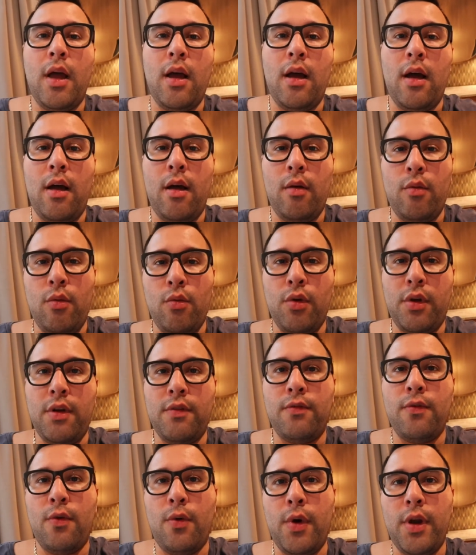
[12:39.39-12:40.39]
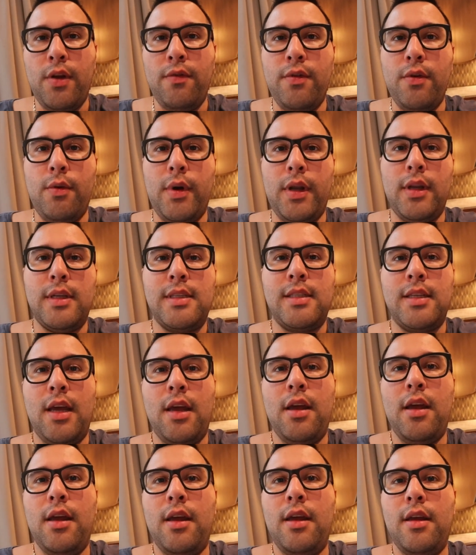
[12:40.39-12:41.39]
Uh, looking forward if you want to stay
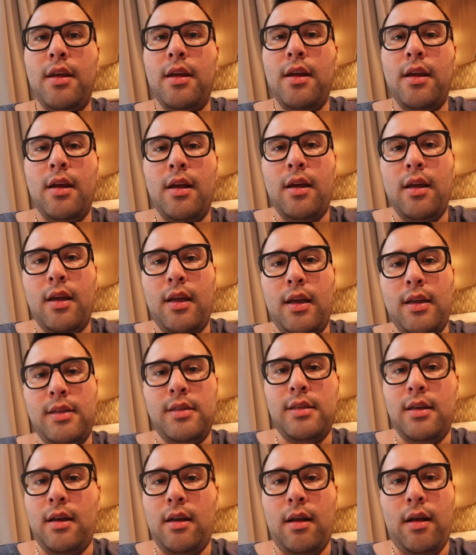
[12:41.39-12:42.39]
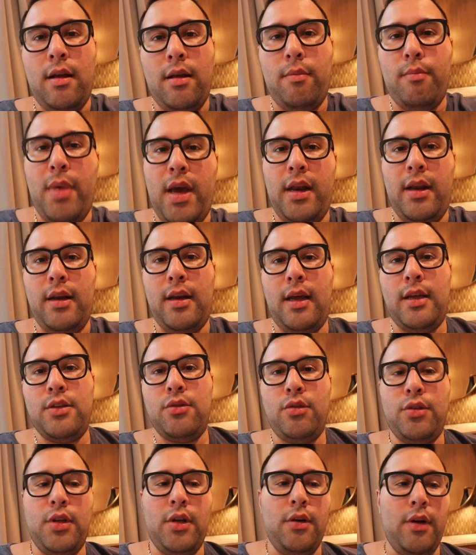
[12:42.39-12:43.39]
here. It's a very nice
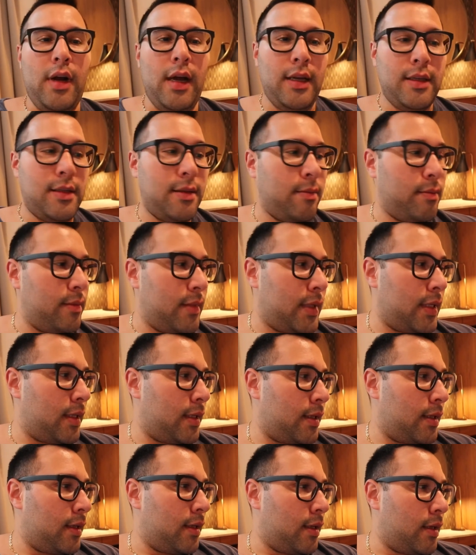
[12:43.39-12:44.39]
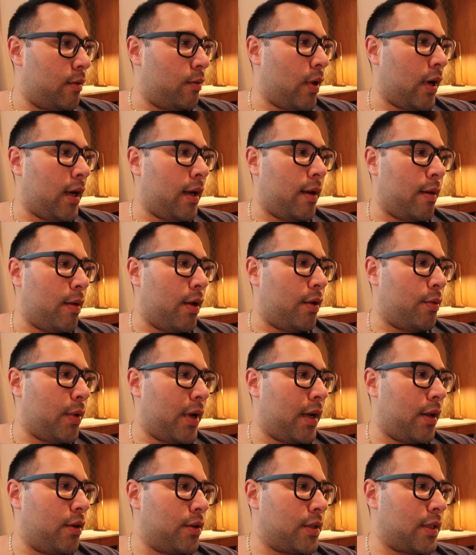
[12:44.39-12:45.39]
hotel, guys. What, can,
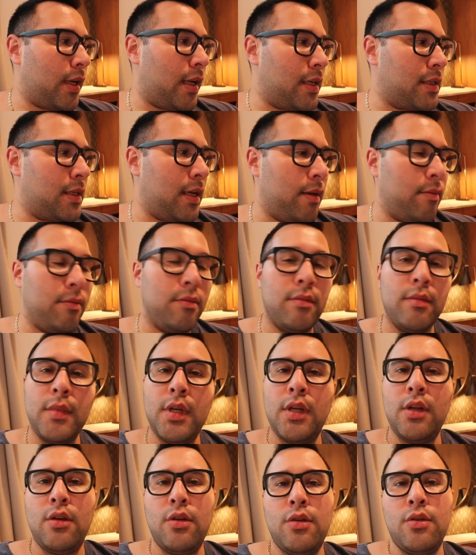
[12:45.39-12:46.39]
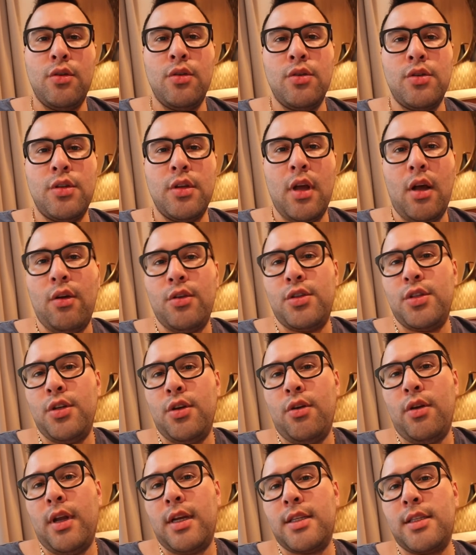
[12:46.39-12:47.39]
what else can I say? Just I'll see
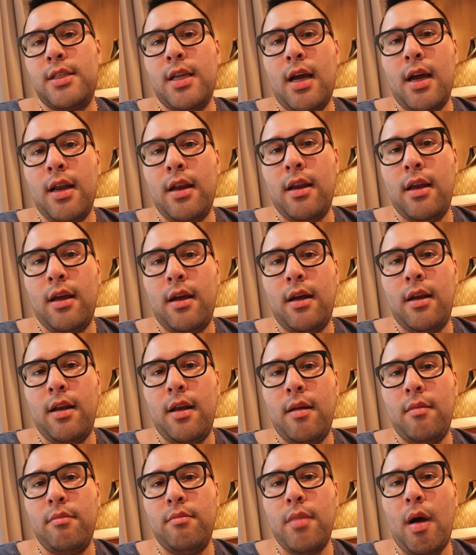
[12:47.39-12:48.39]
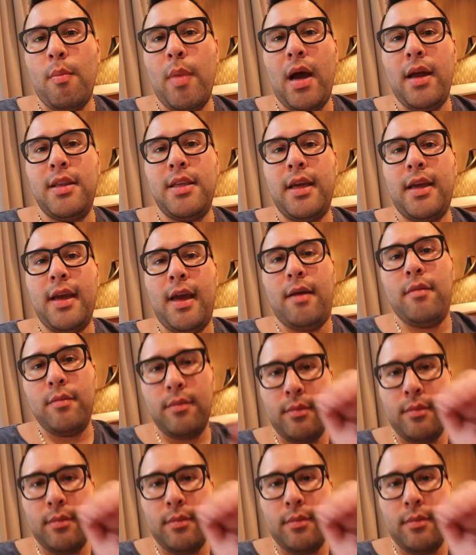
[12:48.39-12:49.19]
you next time and bye bye. Take care.